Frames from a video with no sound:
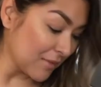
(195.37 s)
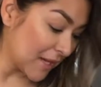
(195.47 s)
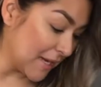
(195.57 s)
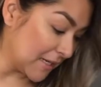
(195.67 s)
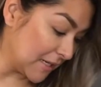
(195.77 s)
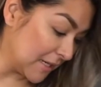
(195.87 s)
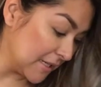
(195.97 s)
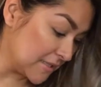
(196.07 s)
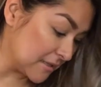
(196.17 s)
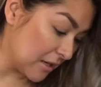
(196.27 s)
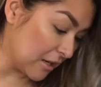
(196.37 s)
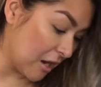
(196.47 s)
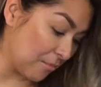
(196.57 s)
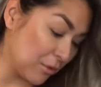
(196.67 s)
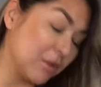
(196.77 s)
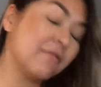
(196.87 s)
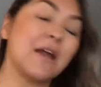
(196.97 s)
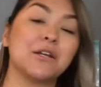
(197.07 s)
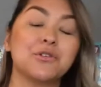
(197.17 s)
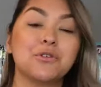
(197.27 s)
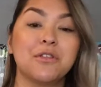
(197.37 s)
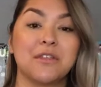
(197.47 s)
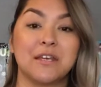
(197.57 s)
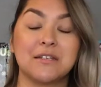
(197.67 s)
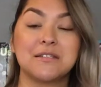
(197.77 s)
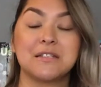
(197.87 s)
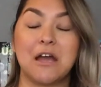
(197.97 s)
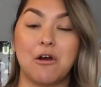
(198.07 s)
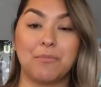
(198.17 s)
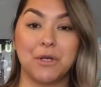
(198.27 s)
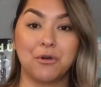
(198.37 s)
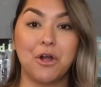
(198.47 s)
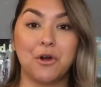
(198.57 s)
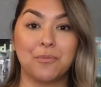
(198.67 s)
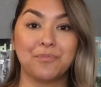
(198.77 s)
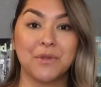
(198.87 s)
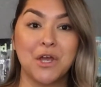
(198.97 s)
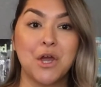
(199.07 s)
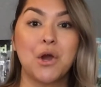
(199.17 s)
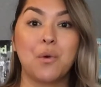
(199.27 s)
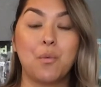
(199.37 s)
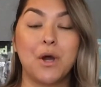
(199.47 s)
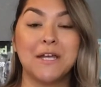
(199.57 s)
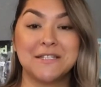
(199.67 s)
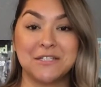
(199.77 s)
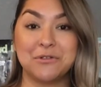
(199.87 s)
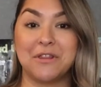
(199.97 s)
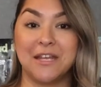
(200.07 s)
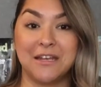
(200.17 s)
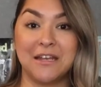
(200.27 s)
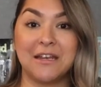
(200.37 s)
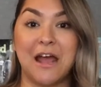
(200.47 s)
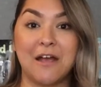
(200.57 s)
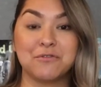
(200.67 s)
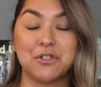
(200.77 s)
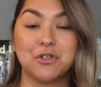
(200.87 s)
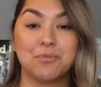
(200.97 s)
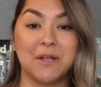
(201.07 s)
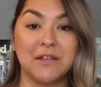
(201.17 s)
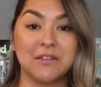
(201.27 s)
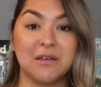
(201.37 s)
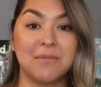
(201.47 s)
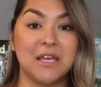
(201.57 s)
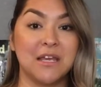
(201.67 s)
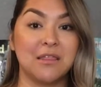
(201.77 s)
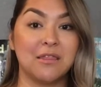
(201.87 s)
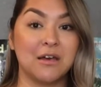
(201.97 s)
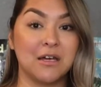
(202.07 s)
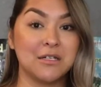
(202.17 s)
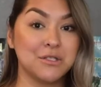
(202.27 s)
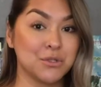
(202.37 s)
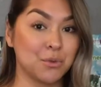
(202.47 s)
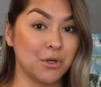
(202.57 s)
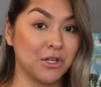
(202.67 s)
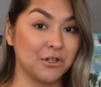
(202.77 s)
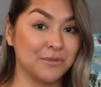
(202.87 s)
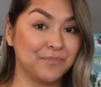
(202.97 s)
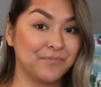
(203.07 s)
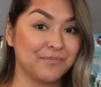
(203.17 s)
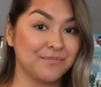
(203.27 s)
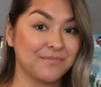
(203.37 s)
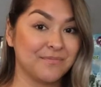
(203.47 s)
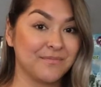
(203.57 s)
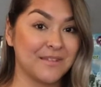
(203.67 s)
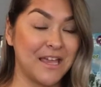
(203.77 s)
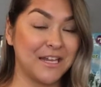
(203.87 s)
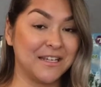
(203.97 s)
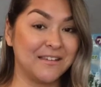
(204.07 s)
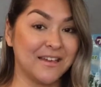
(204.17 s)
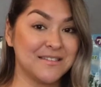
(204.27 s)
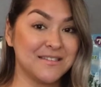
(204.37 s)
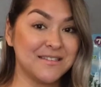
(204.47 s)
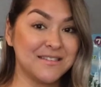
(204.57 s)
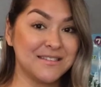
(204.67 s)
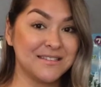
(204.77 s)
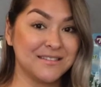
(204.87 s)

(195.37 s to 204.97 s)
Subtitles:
it needs a couple of extra things to help it grow. What do they need after you plant them in the soil? Any guesses?